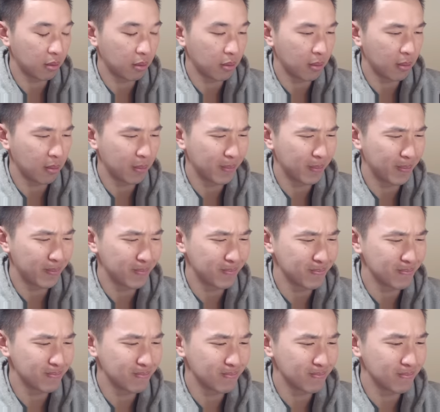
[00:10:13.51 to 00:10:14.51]

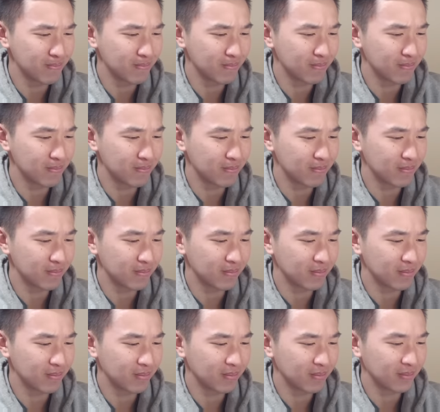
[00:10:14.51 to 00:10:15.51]

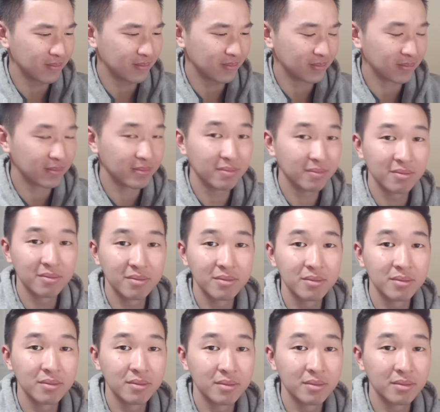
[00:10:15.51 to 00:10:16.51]

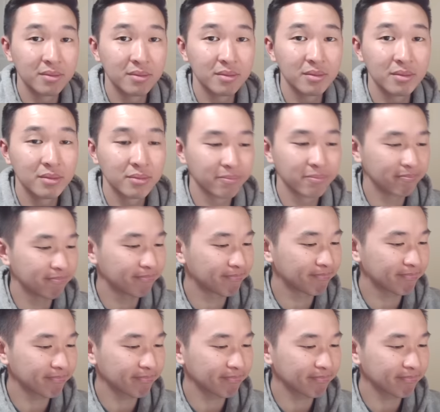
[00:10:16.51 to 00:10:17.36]
[no speech]